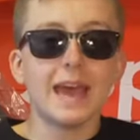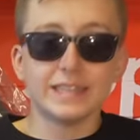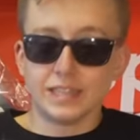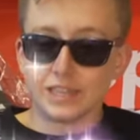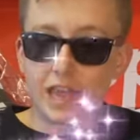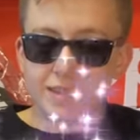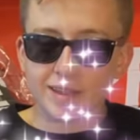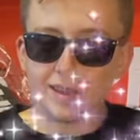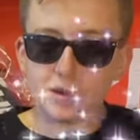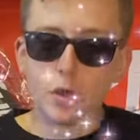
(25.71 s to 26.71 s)
S S
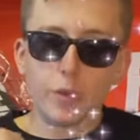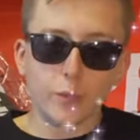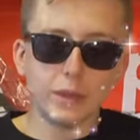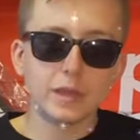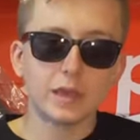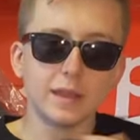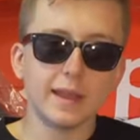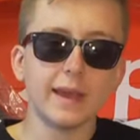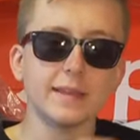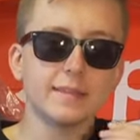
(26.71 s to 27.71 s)
eighteen Week
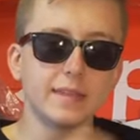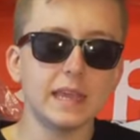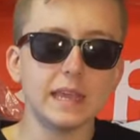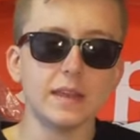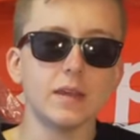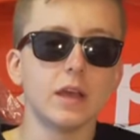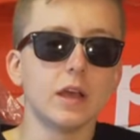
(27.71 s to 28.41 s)
nineteen.